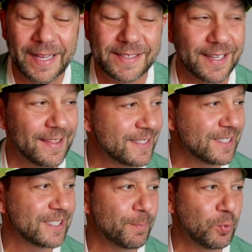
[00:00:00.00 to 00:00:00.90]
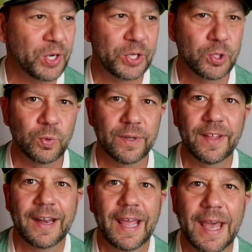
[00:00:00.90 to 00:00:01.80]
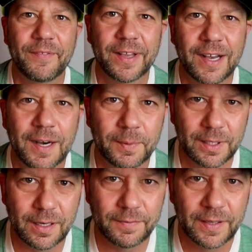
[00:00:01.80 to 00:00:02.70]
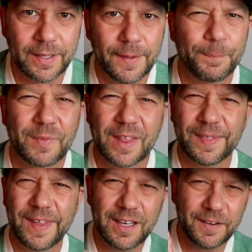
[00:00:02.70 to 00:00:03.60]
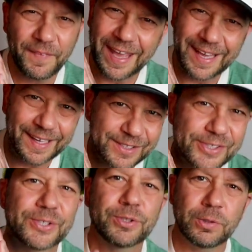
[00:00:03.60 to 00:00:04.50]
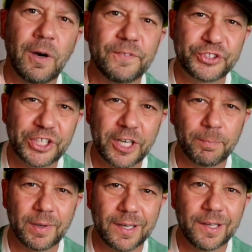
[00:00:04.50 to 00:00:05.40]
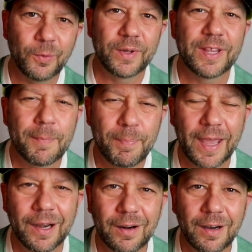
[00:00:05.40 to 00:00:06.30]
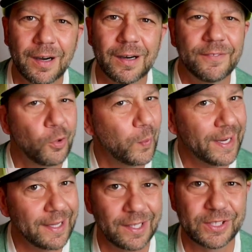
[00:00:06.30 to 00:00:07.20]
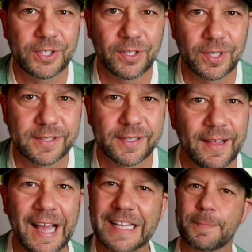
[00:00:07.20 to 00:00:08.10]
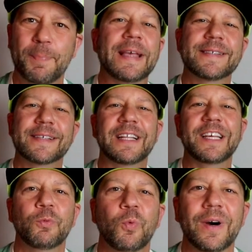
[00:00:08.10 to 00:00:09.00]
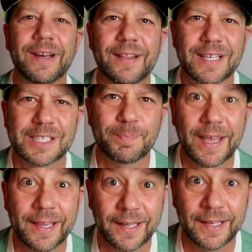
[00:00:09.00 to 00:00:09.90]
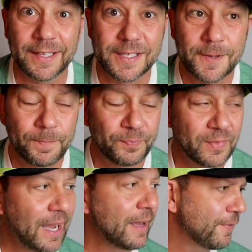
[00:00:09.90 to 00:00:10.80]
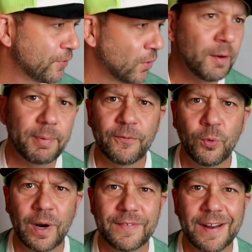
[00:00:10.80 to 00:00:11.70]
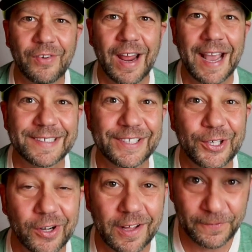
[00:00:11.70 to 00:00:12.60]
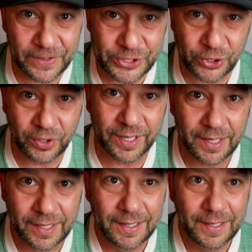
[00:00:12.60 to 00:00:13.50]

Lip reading: baits. This is a pretty cool one that I have a couple of. Think of a soft jitterbug with a pair of weedless hooks. That's basically what this bait is. I have thrown it before. I've never actually caught a fish on it.